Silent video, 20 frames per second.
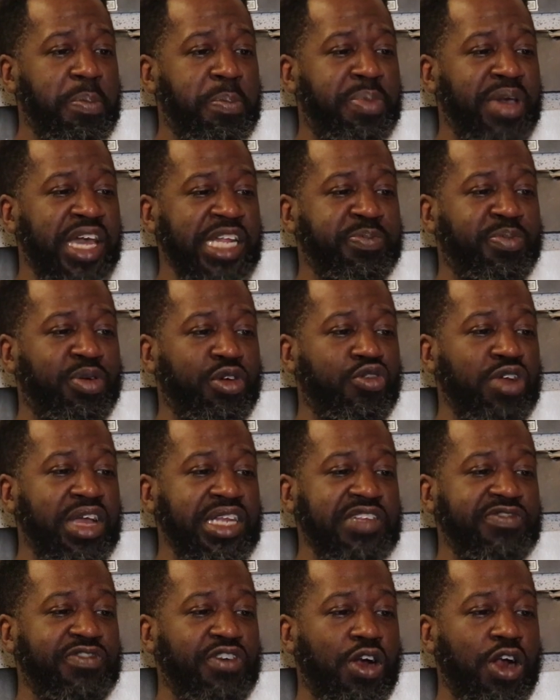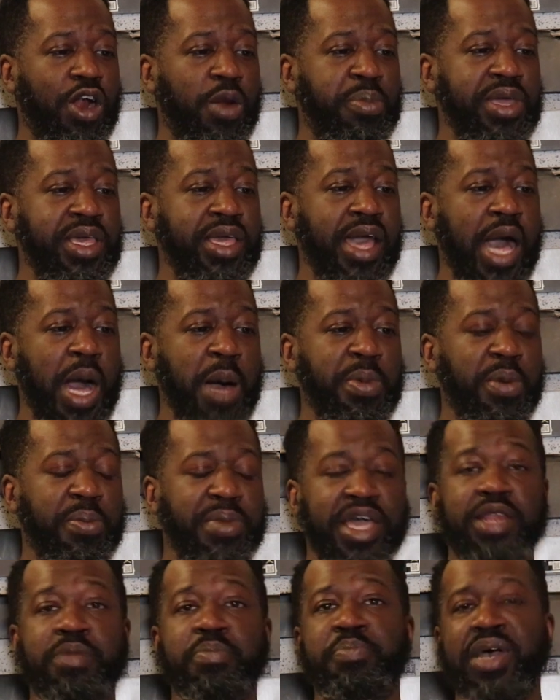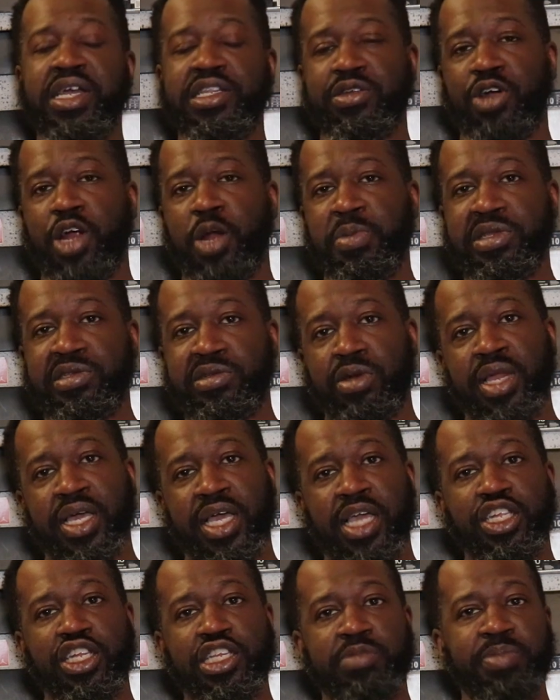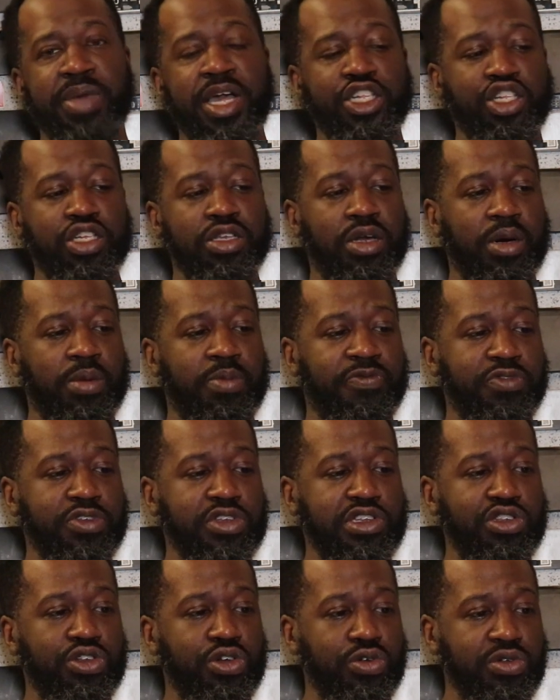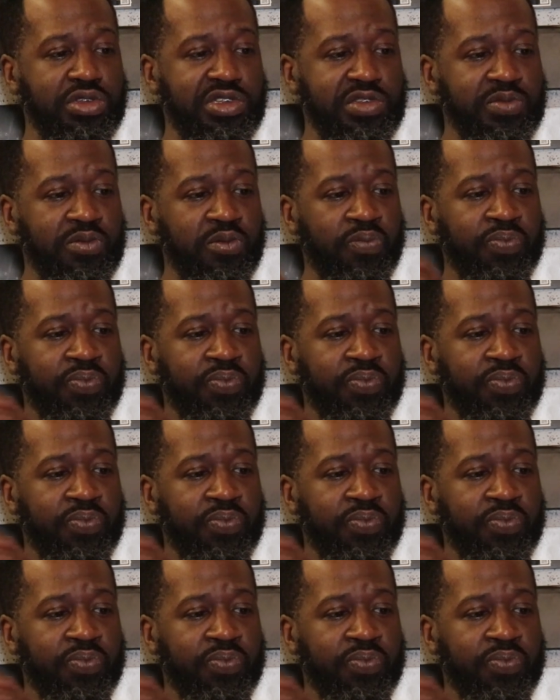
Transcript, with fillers: best progressive R and B album, and best R and B song, like I just mentioned, um, for Snooze.